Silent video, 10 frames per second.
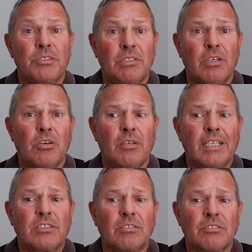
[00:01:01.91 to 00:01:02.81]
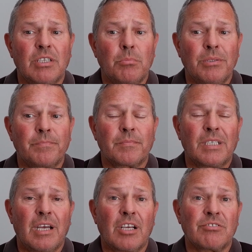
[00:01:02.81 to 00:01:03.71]
They're in a coalition
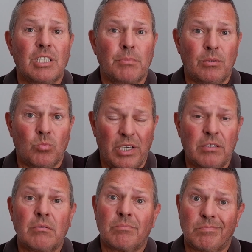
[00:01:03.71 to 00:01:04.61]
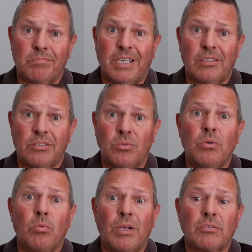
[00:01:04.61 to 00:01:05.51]
agreement with, guess who?
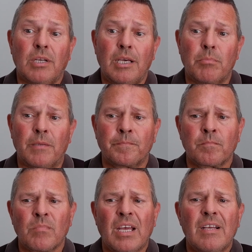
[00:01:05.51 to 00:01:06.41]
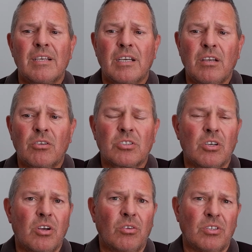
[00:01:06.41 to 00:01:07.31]
Welsh Labour. He also
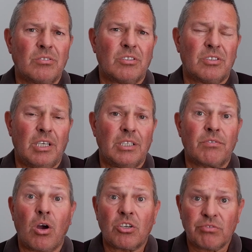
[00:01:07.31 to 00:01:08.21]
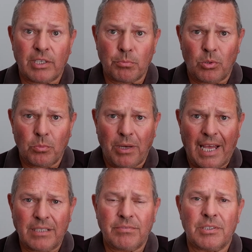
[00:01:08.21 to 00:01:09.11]
goes on to say they've got a credible
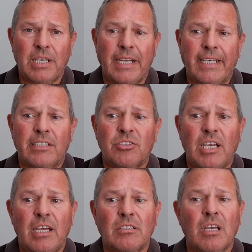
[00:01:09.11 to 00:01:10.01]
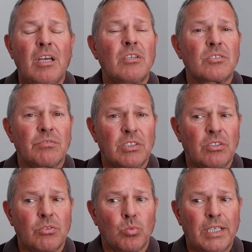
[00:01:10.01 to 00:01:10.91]
plan for the NHS to
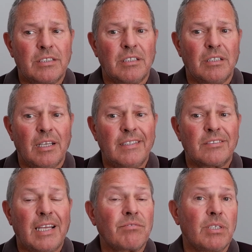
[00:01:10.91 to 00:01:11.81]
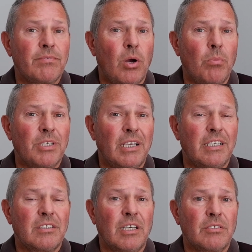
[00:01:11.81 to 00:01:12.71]
reduce waiting lists and reform the
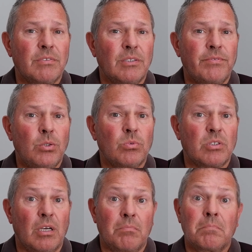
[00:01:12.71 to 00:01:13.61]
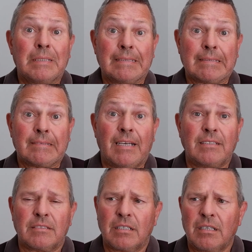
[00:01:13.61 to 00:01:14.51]
NHS for the future.
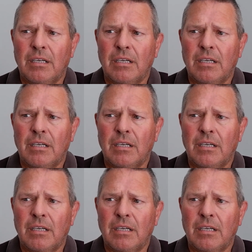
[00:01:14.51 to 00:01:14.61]
Great.